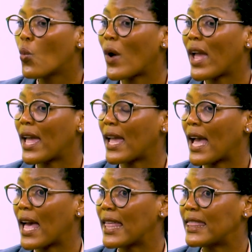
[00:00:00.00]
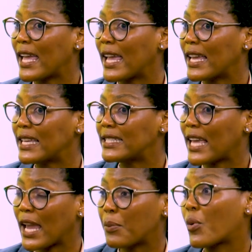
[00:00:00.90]
where there is
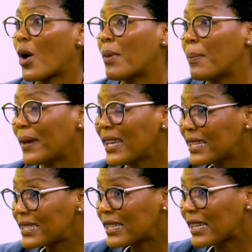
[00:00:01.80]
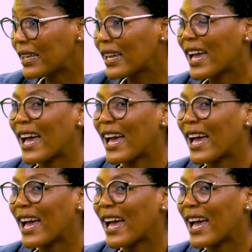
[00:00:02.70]
a probability,